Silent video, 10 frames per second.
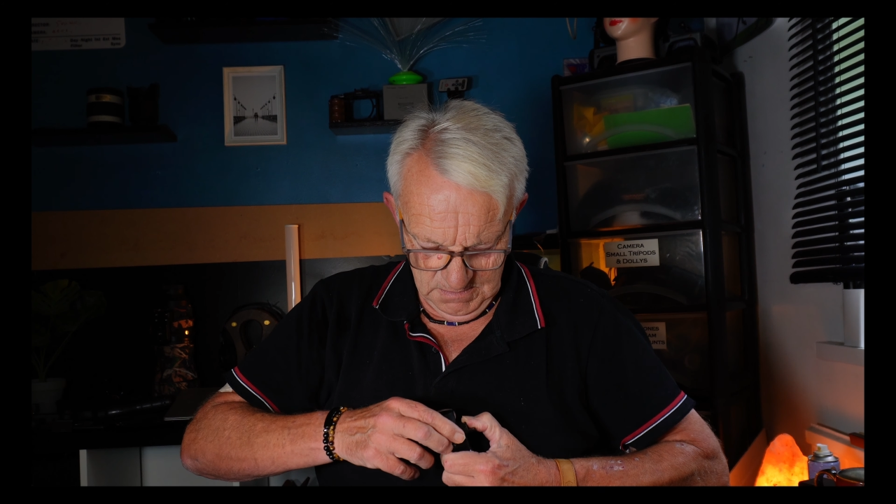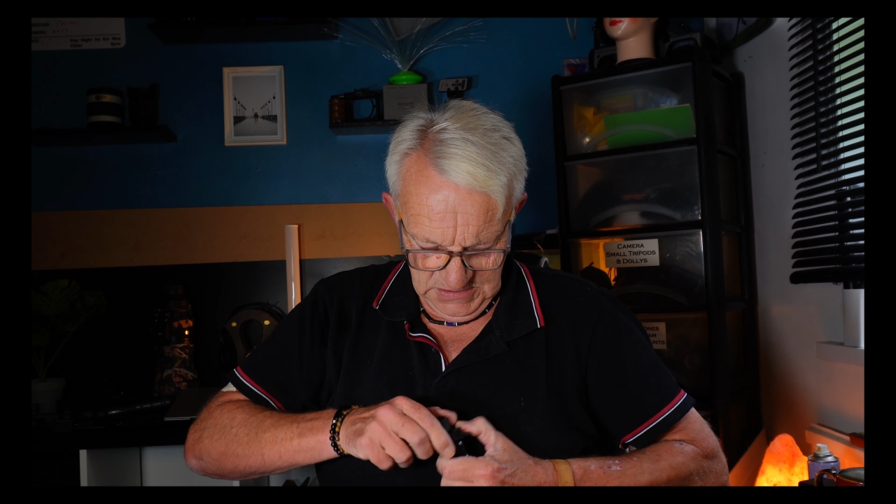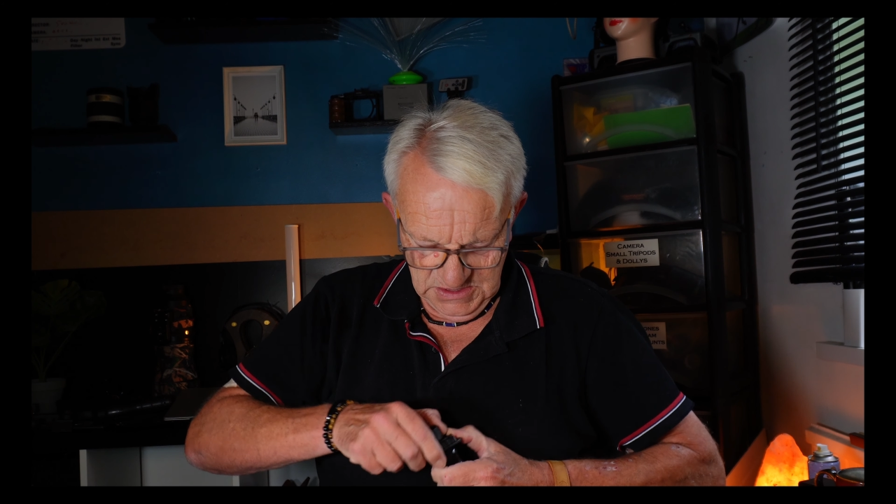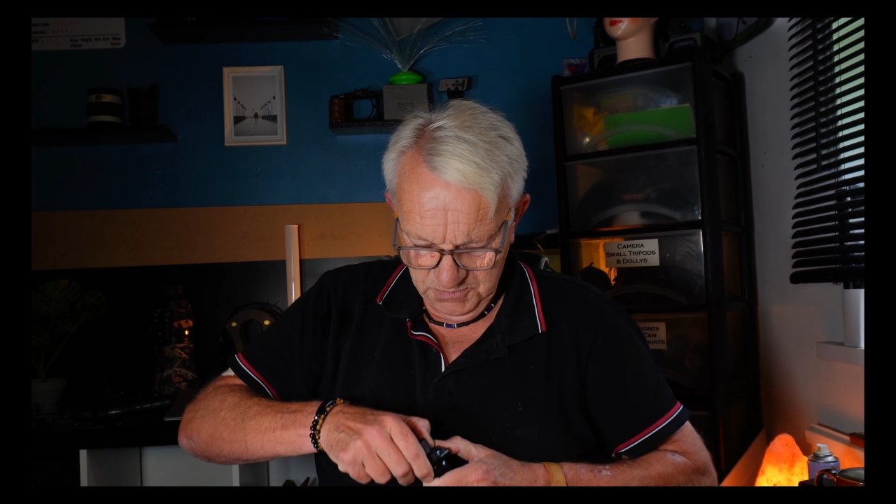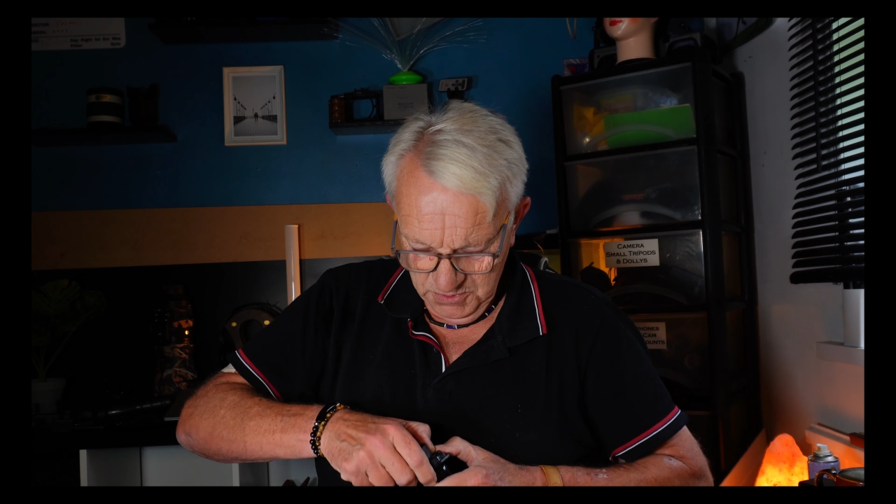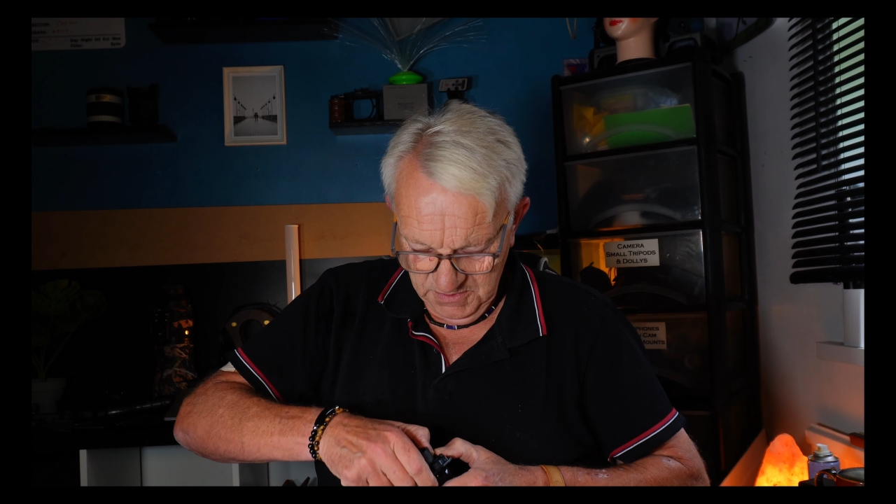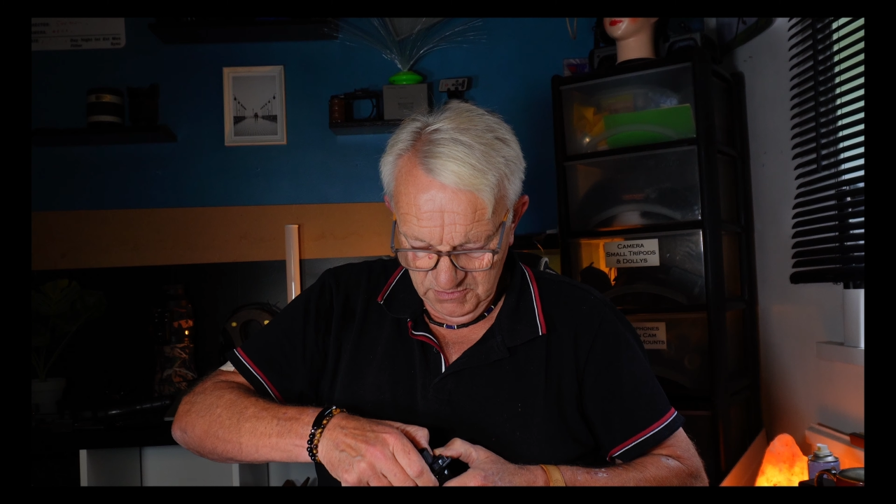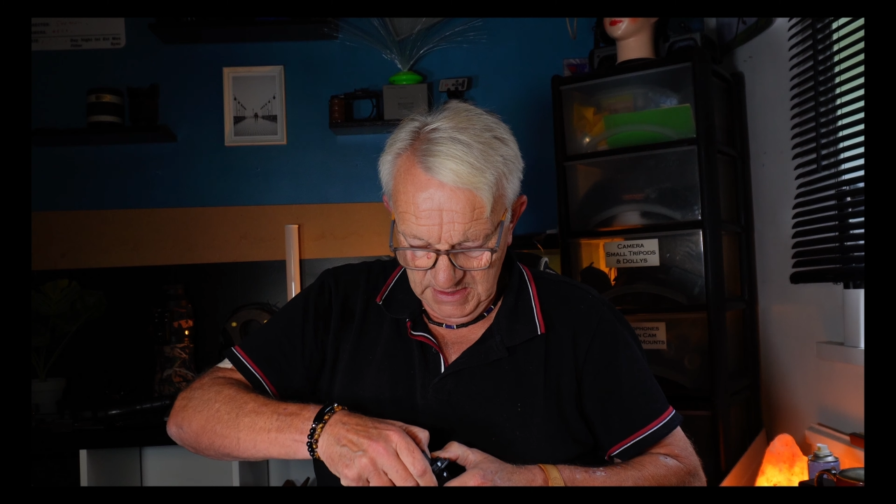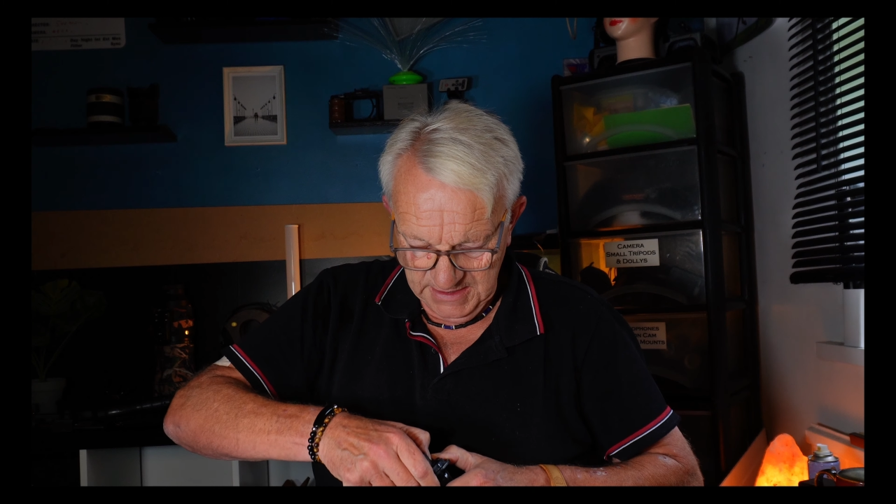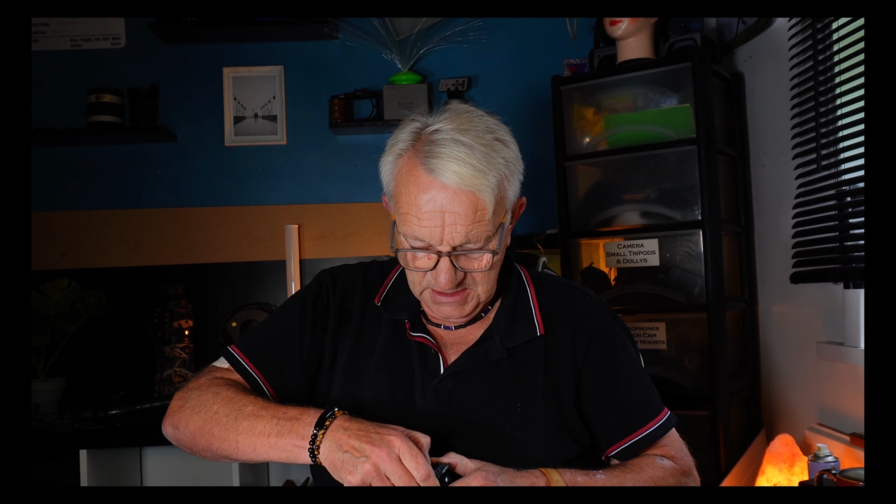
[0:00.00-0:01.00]
this is probably
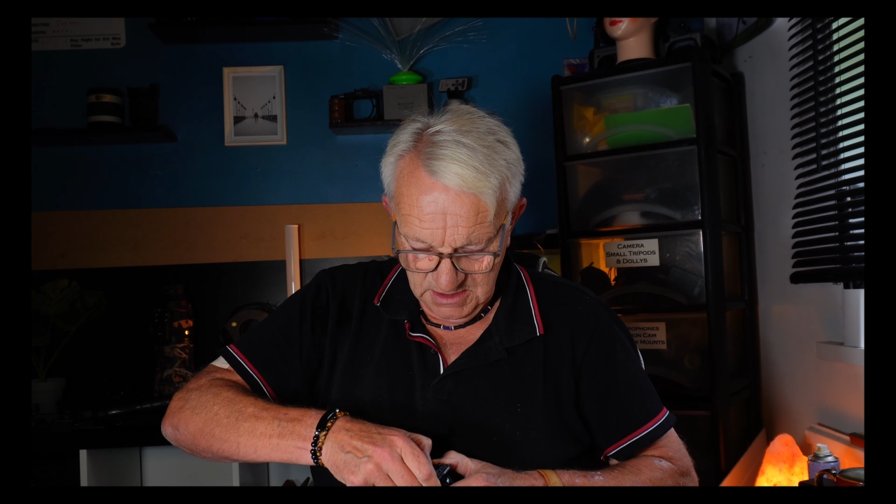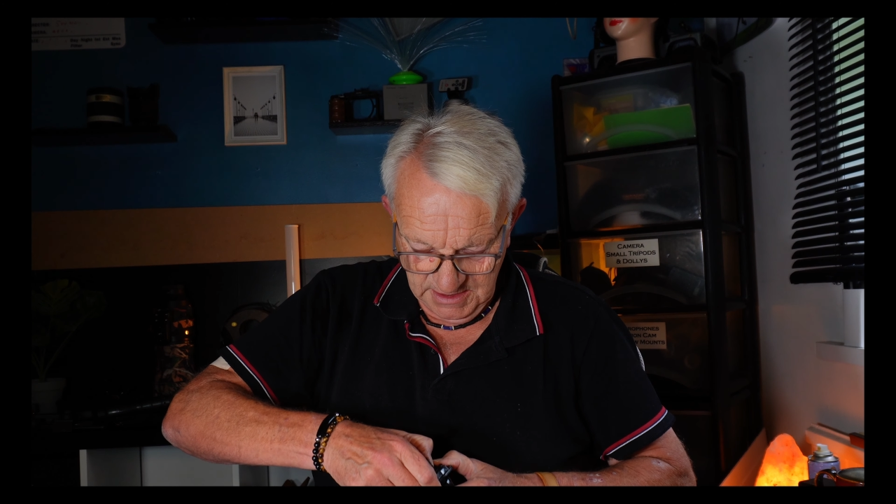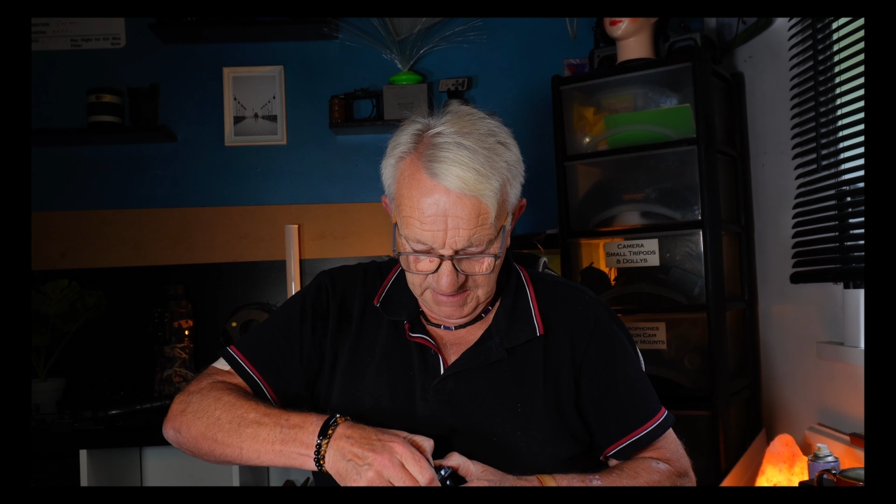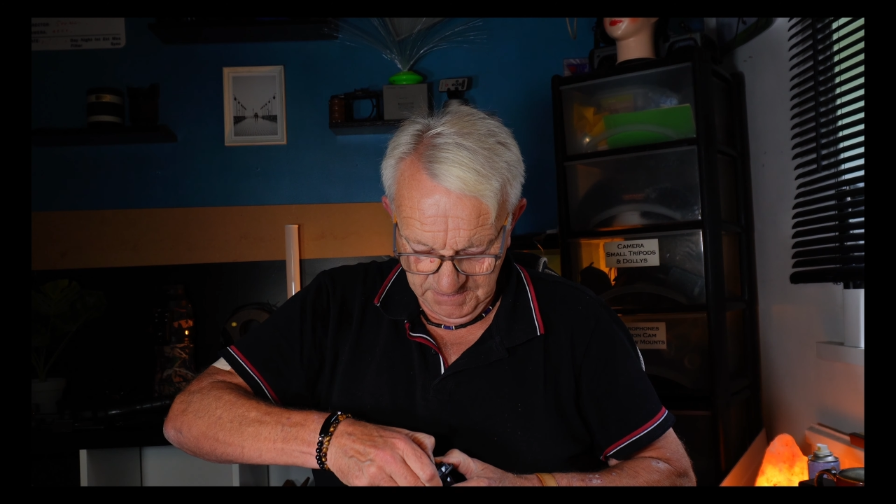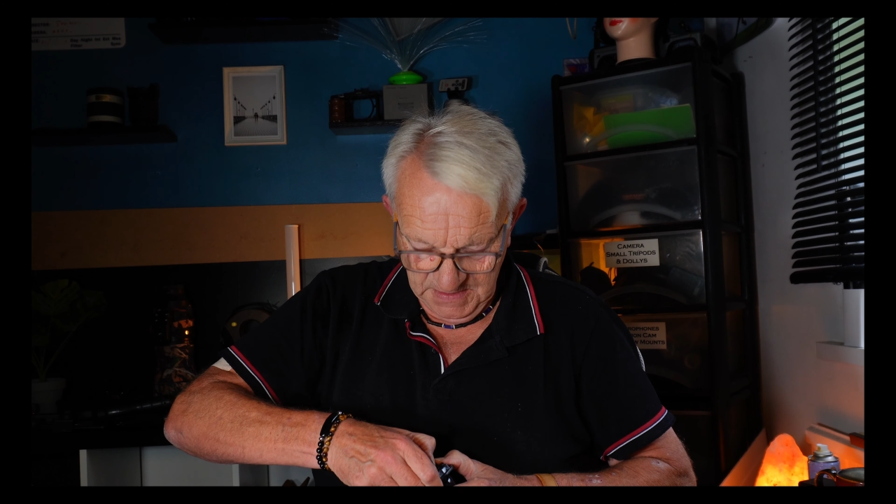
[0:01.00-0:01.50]
really tight,